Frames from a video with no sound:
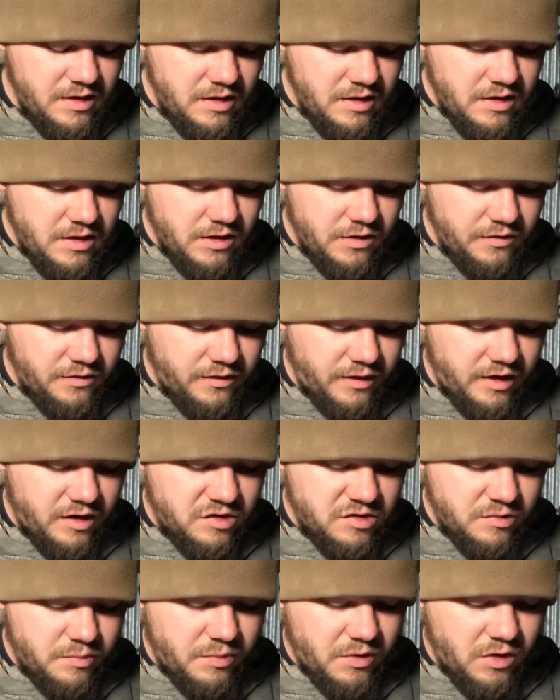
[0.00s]
The finer
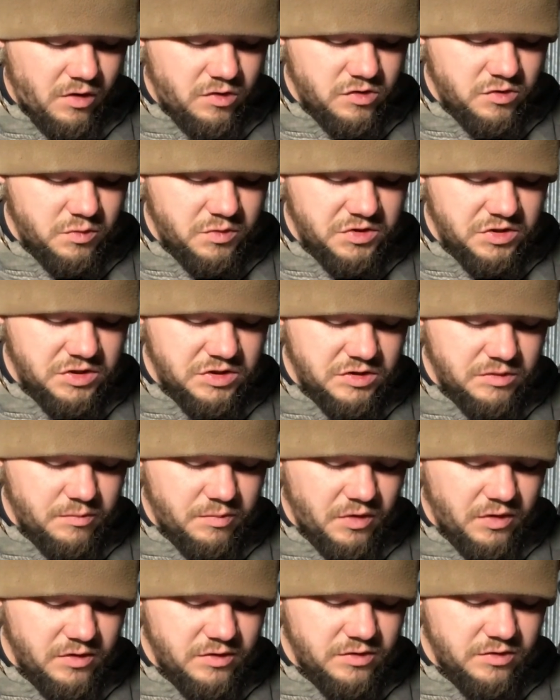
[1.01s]
the polish which is
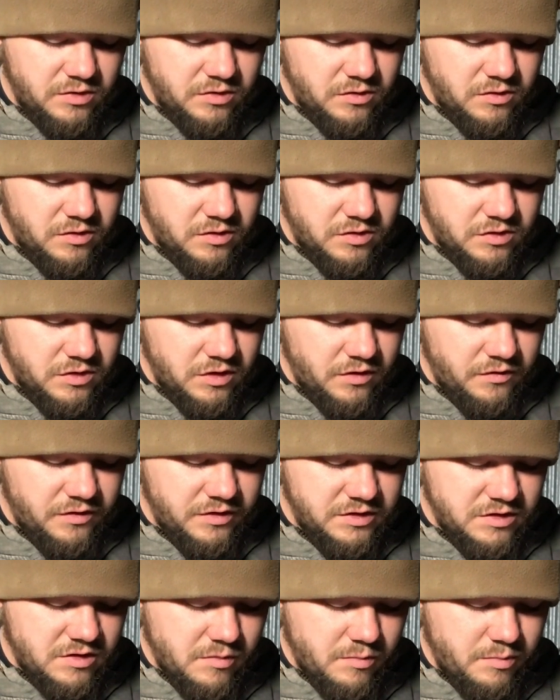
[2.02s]
imparted to the
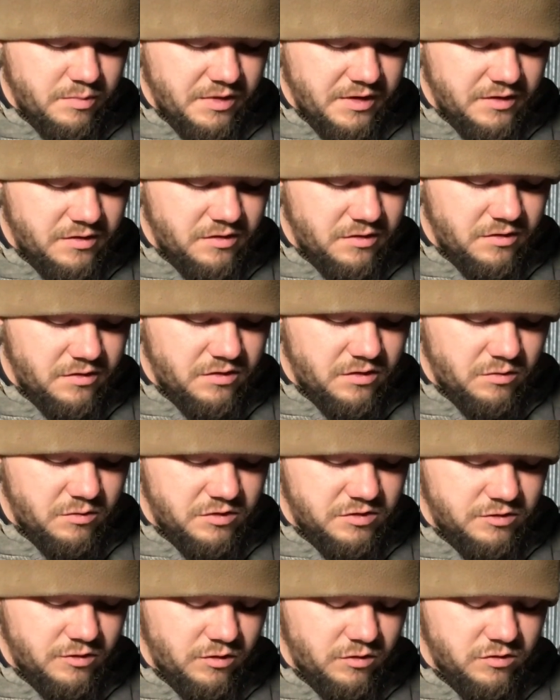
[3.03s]
surface, the better the
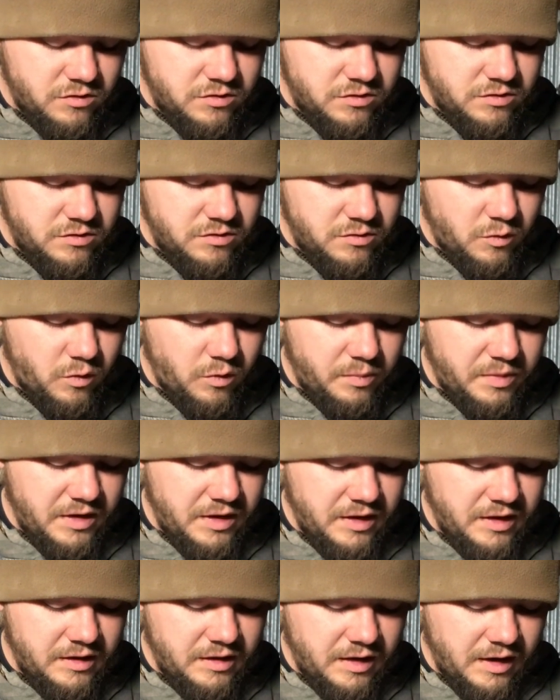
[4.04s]
results will be
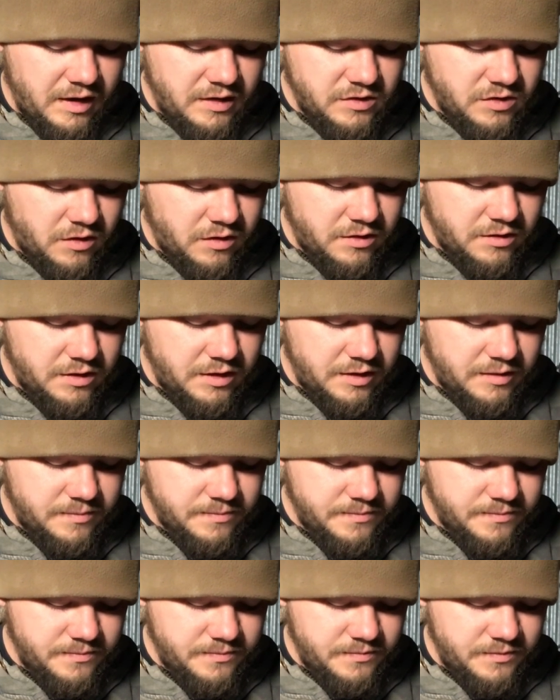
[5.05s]
in case hardening.
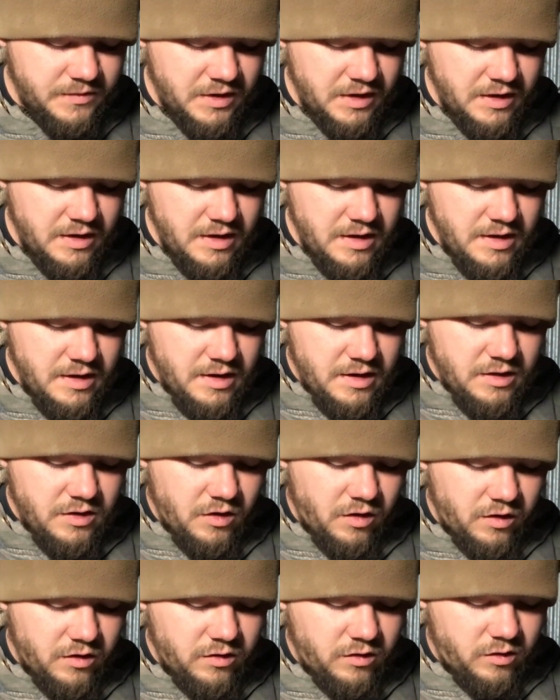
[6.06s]
The
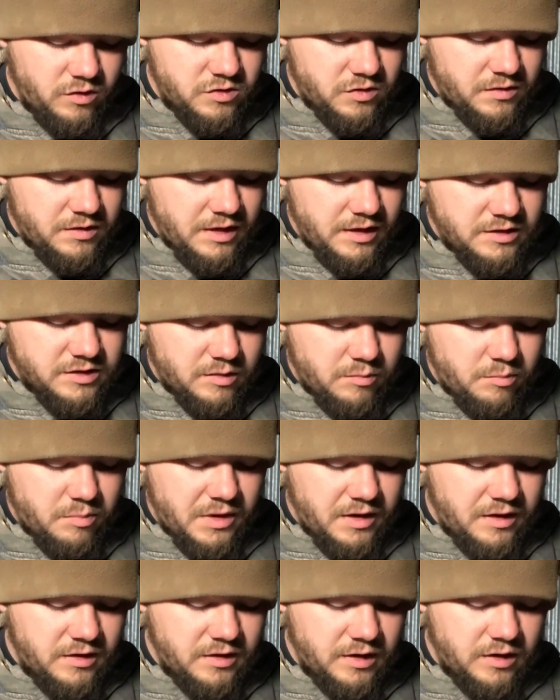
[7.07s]
articles are next
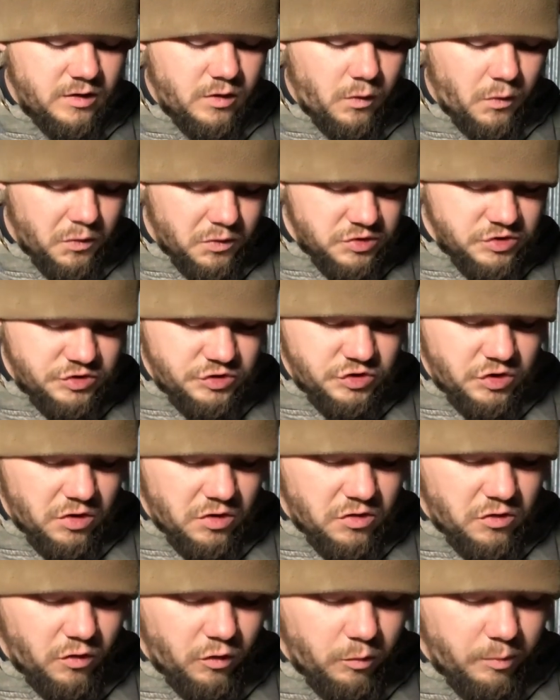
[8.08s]
embedded in coarse
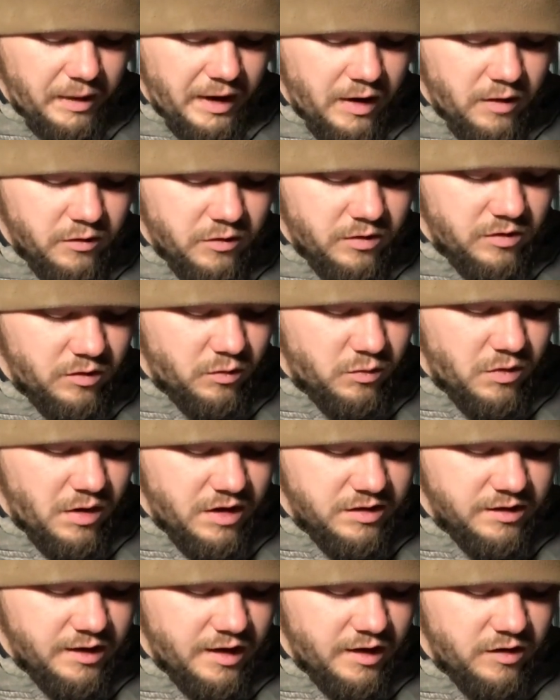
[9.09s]
charcoal powder in a wrought
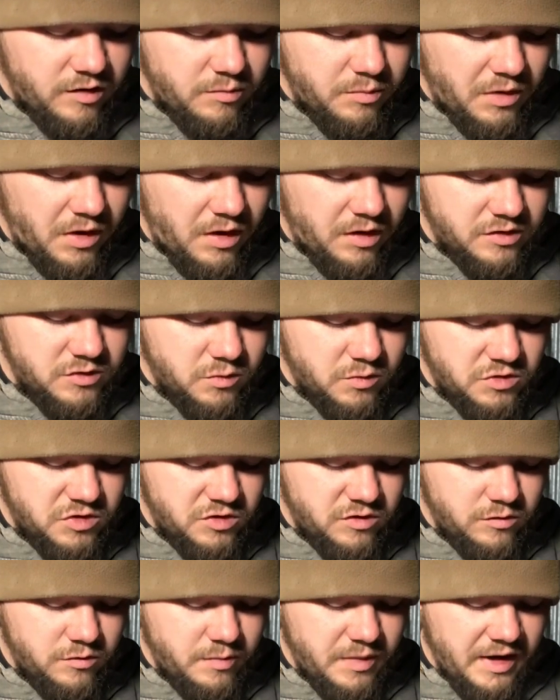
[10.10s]
iron box, which
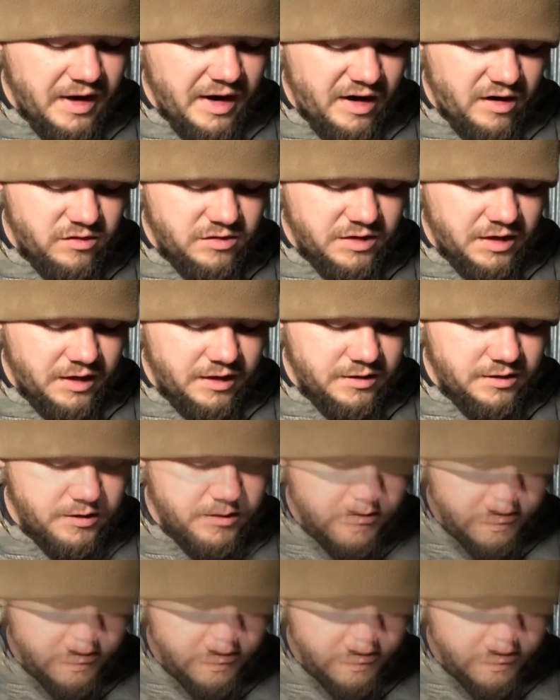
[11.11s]
should be airtight.